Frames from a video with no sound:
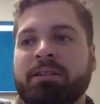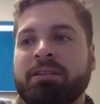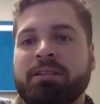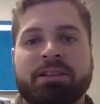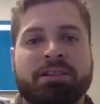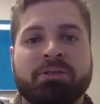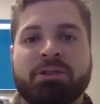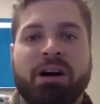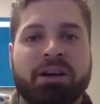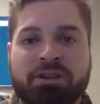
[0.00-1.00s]
this new
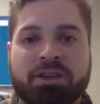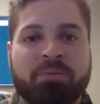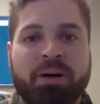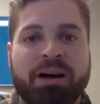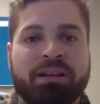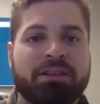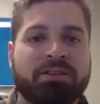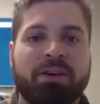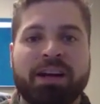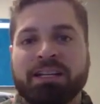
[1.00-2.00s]
dog you just bought,
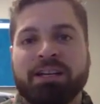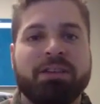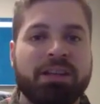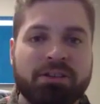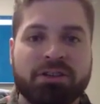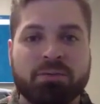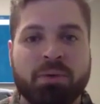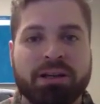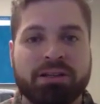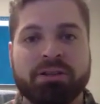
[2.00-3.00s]
this fun activity you just
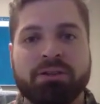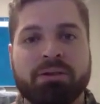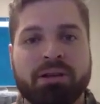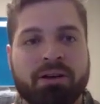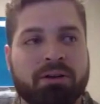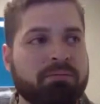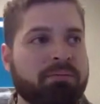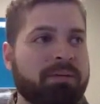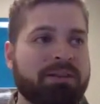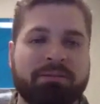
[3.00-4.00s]
went to,
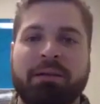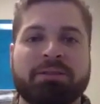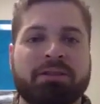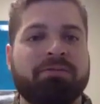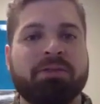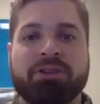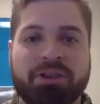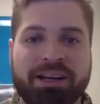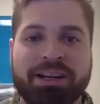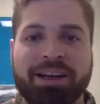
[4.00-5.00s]
maybe sometimes the food
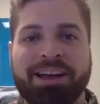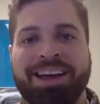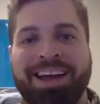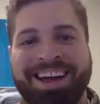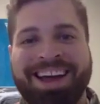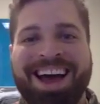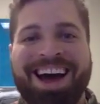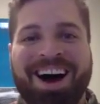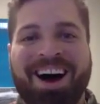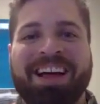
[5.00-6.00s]
you're eating,
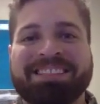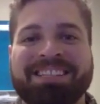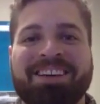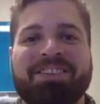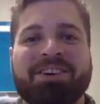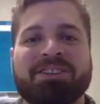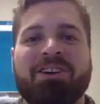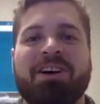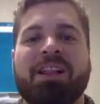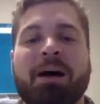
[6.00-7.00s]
all that stuff. Those
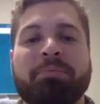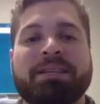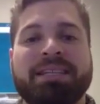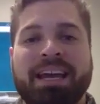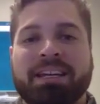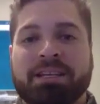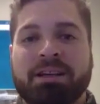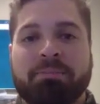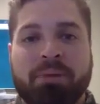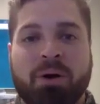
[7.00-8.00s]
are all update
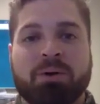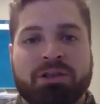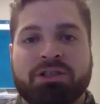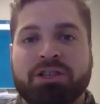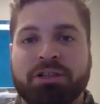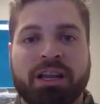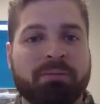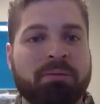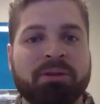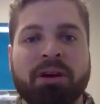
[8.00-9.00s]
posts, just letting
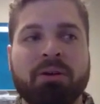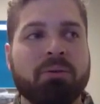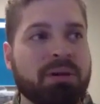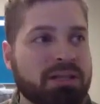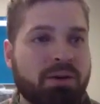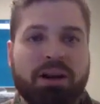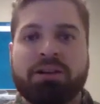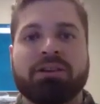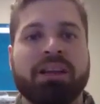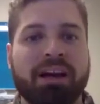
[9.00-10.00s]
people know what's going on
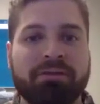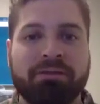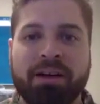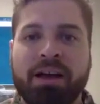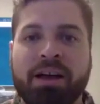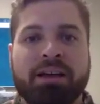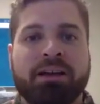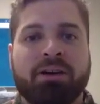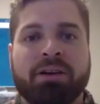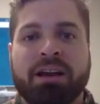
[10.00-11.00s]
in your life,
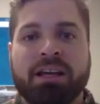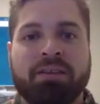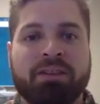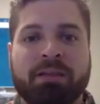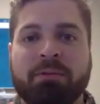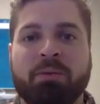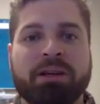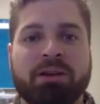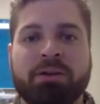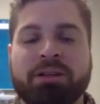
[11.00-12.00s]
kind of giving them a
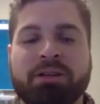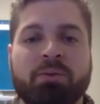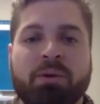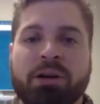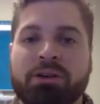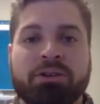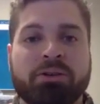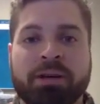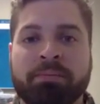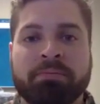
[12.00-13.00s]
window into what you're
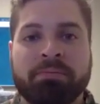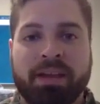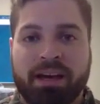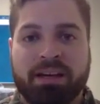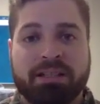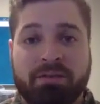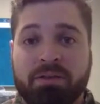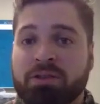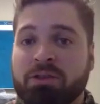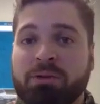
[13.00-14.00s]
doing, that kind of stuff.
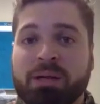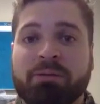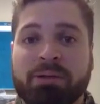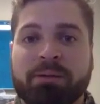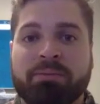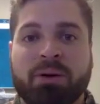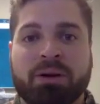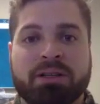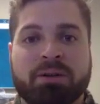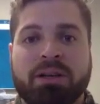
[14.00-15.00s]
Those are really, really
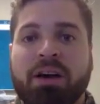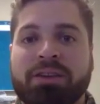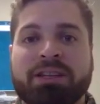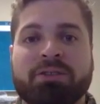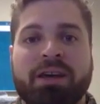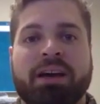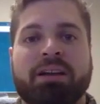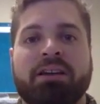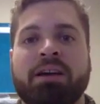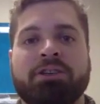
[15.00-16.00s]
important. So as often as you
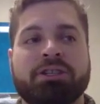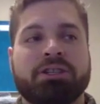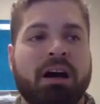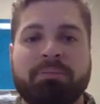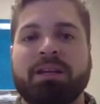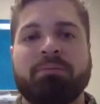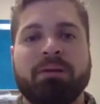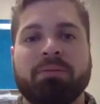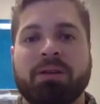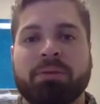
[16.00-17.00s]
can, just update
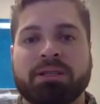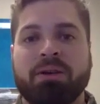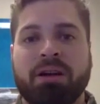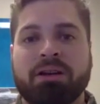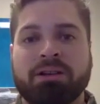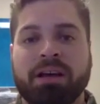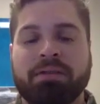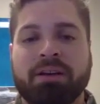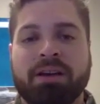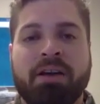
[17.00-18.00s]
people on what's going on in your life.
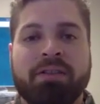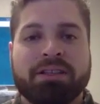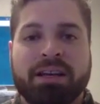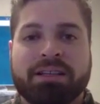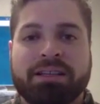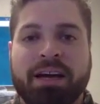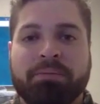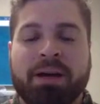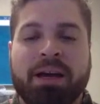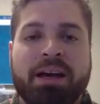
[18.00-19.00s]
The second
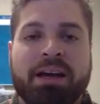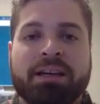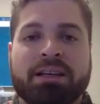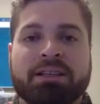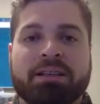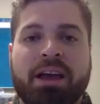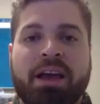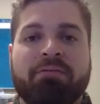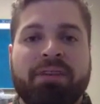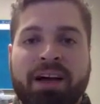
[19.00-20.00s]
type is
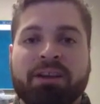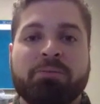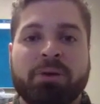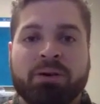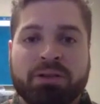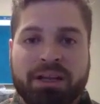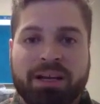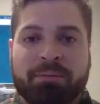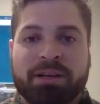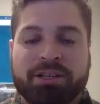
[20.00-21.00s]
a value post, like
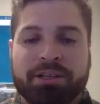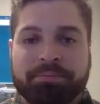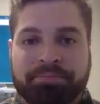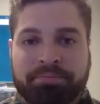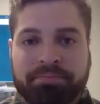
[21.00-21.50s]
I mentioned,